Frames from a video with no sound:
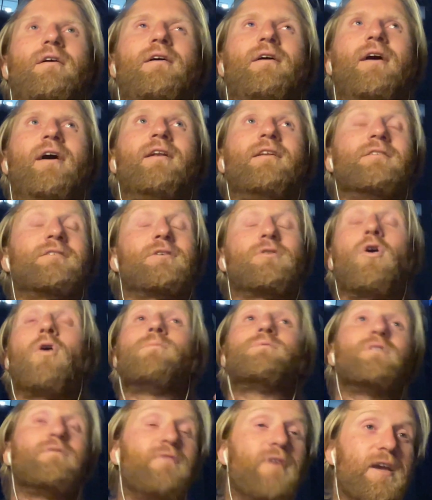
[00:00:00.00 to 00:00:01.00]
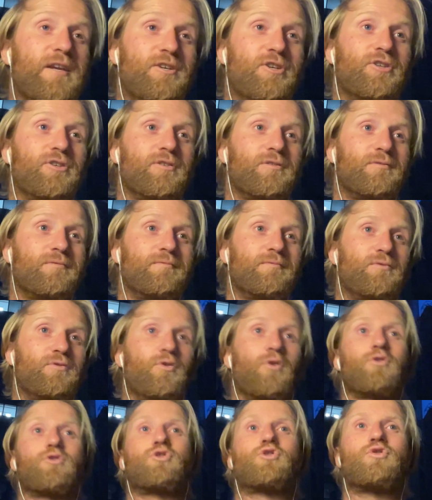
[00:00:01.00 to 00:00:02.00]
and it's an observation,
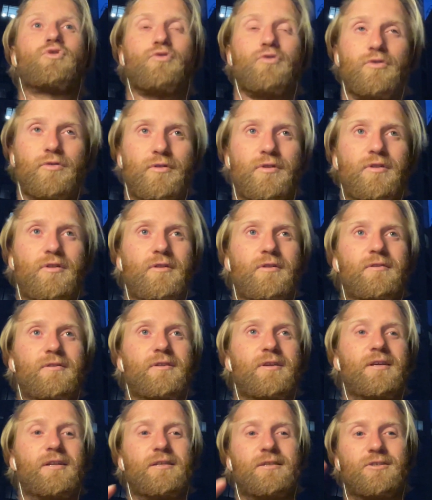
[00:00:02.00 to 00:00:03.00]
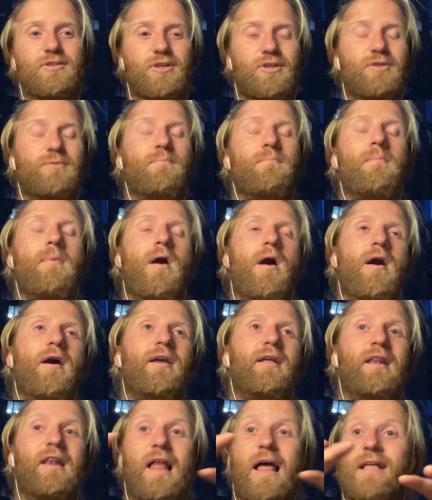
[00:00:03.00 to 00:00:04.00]
not a truth. It is just my
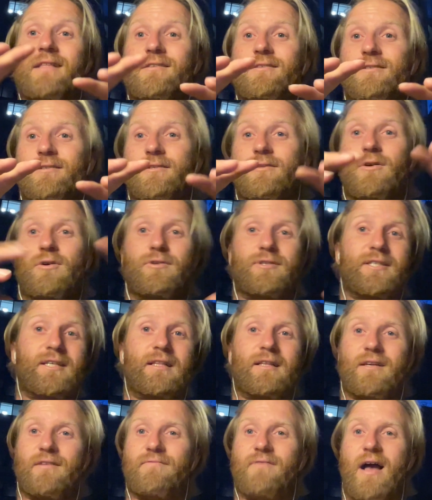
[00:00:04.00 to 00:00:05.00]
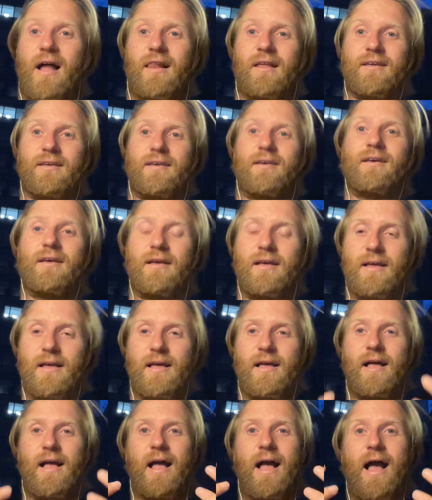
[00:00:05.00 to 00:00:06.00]
lens on Silicon Valley,
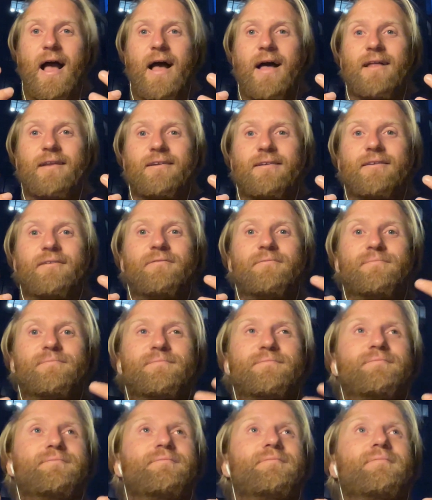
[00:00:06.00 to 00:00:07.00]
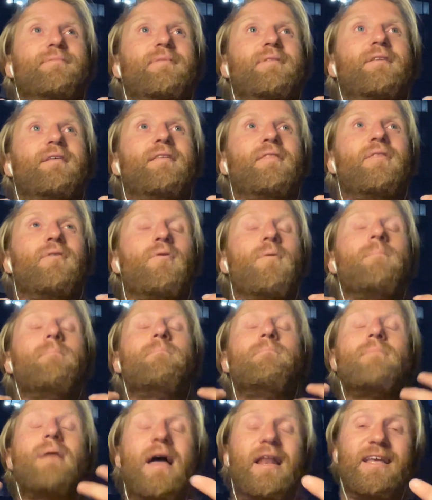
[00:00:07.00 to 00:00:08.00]
and there are
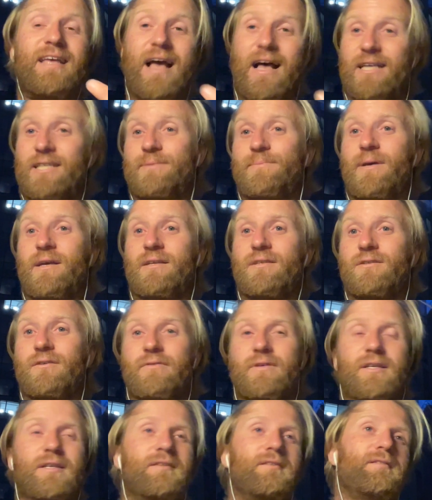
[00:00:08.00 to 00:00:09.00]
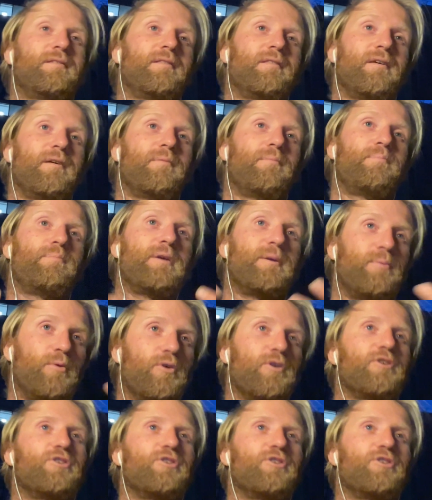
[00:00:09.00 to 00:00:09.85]
many aspects of it that people could